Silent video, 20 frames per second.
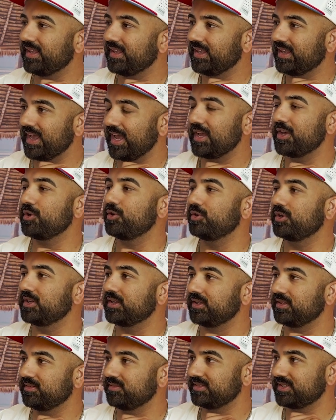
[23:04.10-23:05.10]
get you
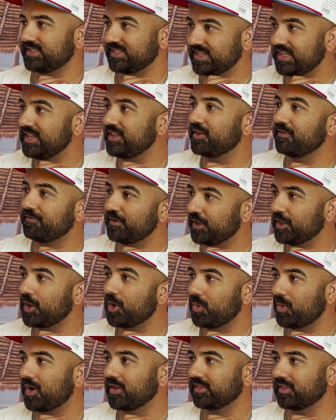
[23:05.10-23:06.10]
to see the
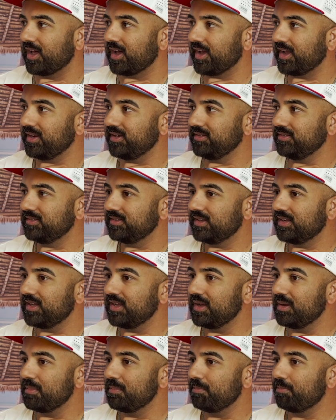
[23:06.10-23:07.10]
video online,
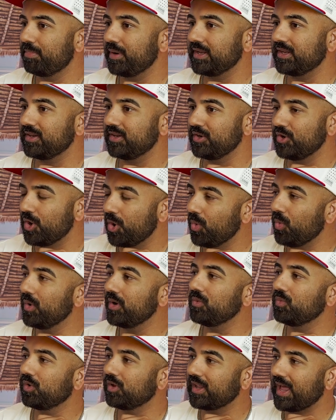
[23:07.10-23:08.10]
but no
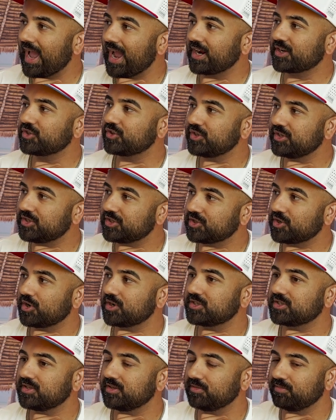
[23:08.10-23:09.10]
one will actually
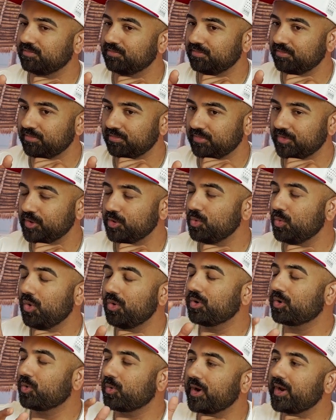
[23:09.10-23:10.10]
you
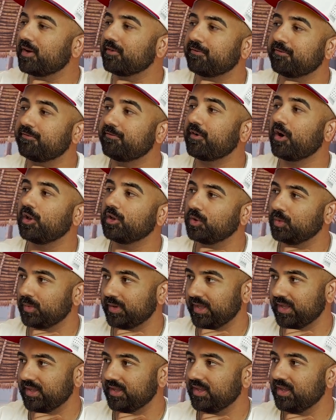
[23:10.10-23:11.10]
won't create a
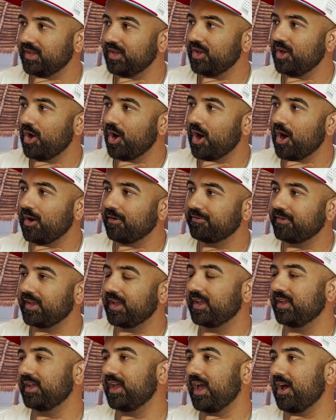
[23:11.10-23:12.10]
following
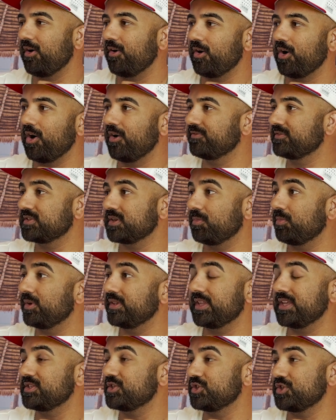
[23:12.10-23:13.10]
off someone
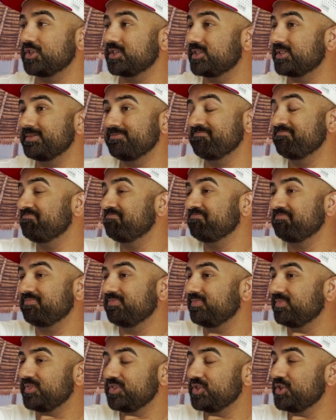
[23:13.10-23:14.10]
that's
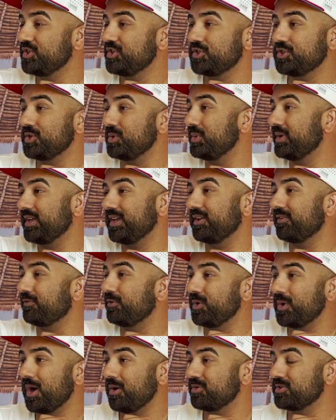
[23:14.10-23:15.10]
just doing it a
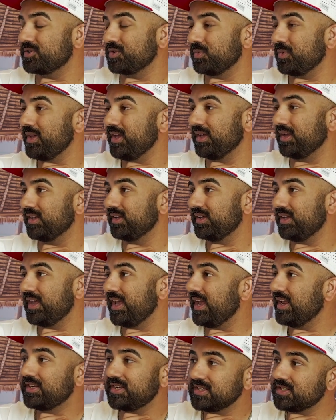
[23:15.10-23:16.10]
few hours a week.
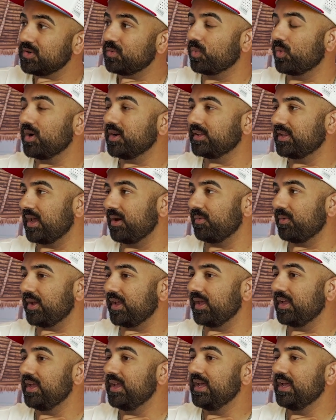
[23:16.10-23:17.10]
It doesn't work that
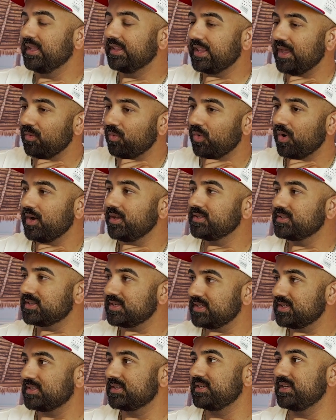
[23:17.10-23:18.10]
way. They want
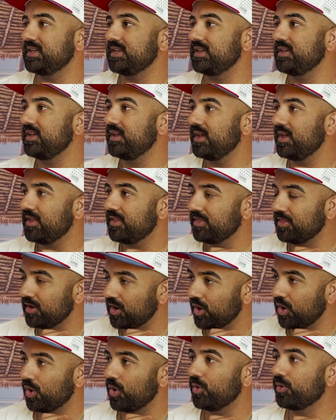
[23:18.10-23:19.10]
to see
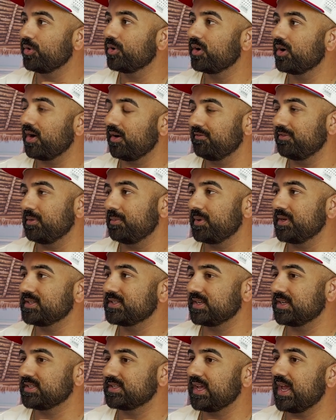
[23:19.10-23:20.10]
the owner of the
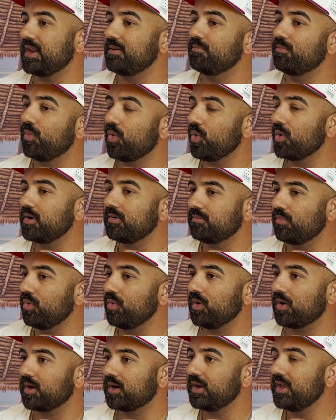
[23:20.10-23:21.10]
business. And
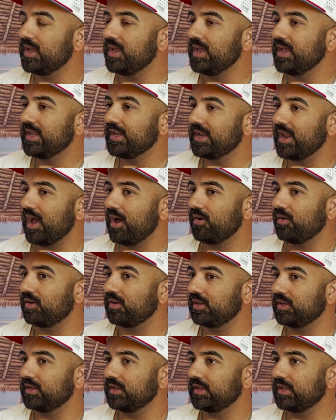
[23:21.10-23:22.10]
more now,
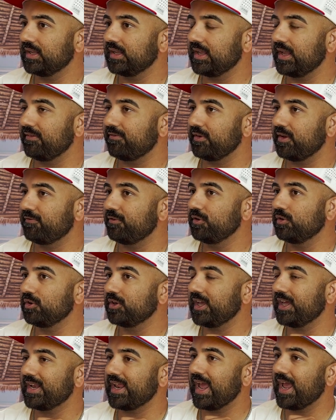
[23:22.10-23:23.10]
if you
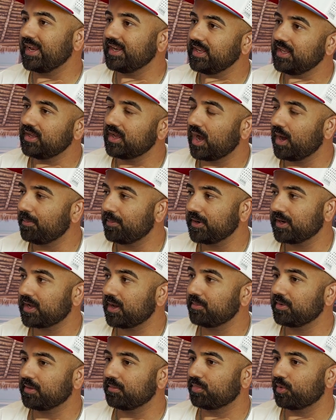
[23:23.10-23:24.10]
look at any up and
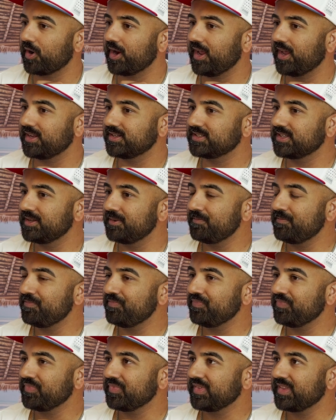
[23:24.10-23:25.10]
coming brand,
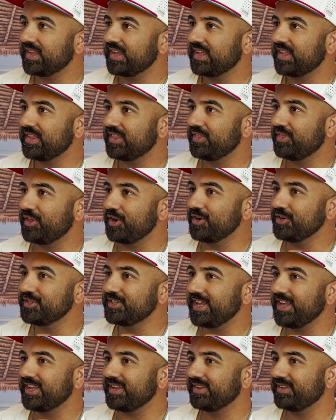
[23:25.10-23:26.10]
there's
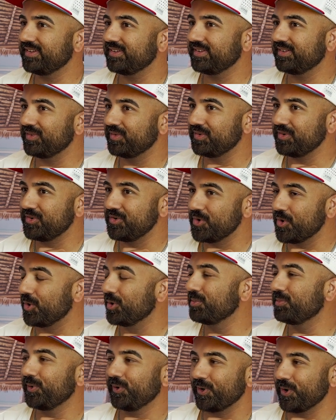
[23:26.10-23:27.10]
a
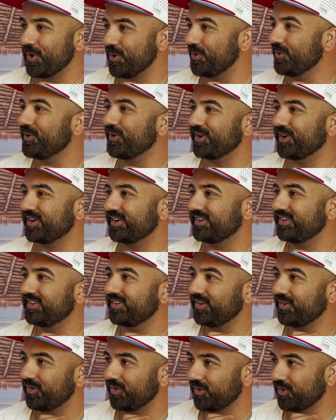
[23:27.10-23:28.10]
notable owner
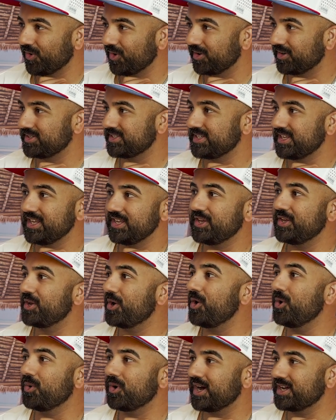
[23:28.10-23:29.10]
or
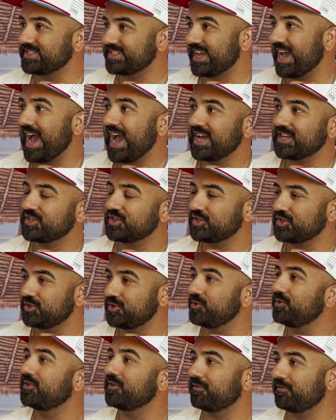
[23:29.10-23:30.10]
CEO attached
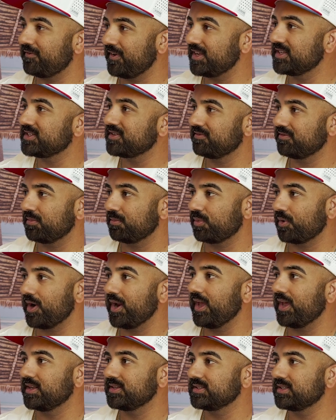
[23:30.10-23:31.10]
to the face of the
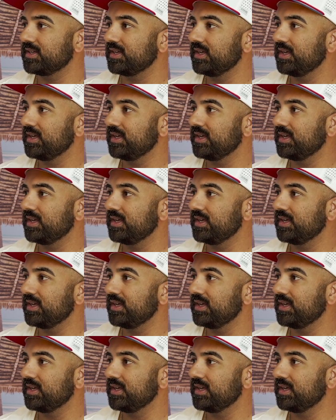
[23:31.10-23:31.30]
brand.